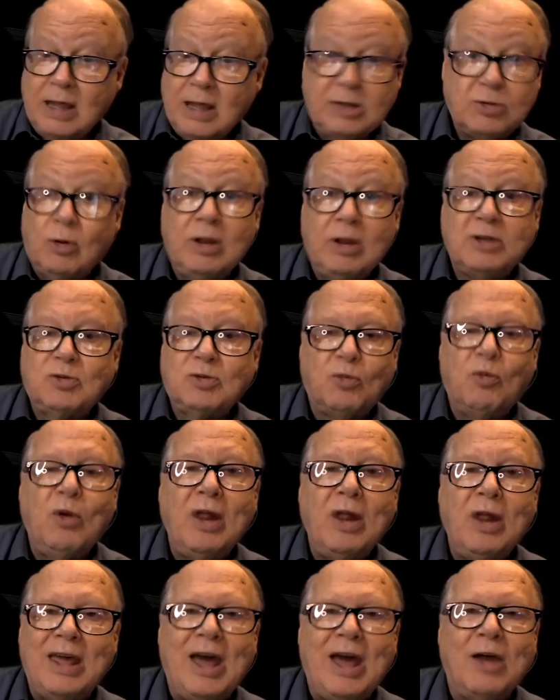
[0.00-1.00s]
It's
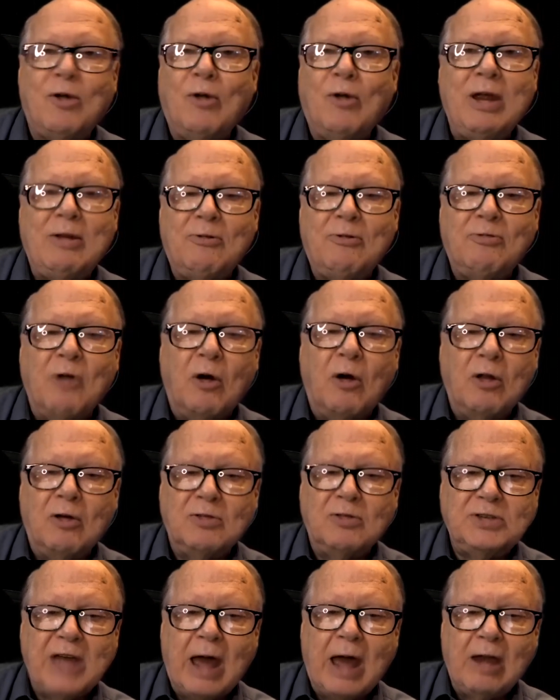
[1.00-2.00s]
really a great photo
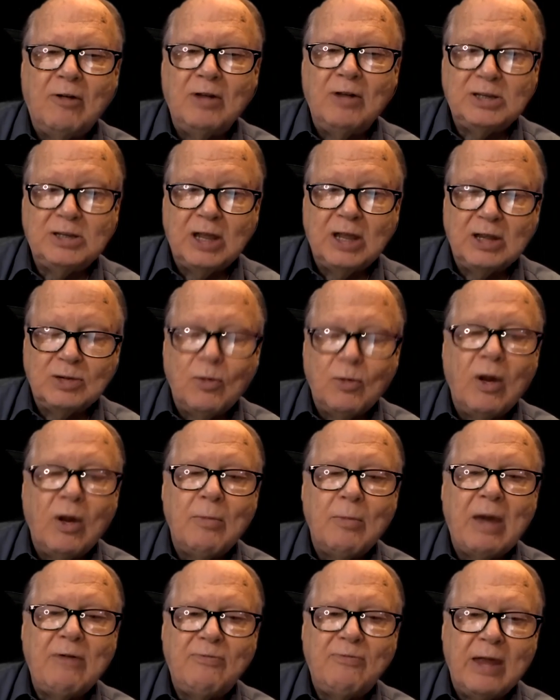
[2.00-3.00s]
of Saturn. It's one
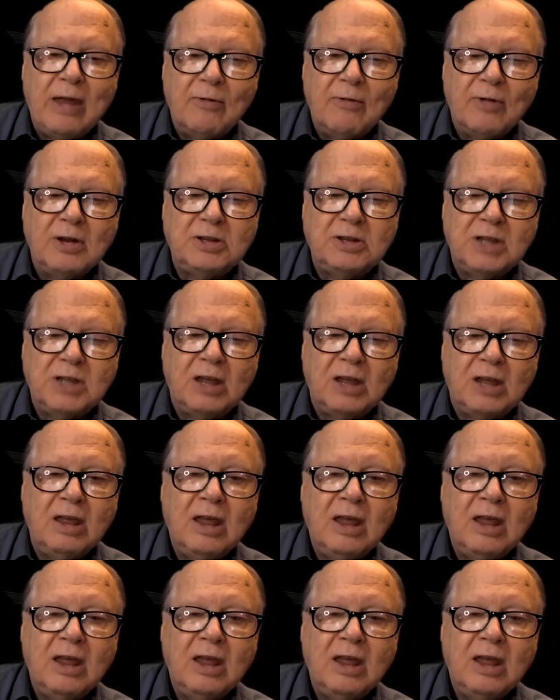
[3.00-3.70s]
of my favorites.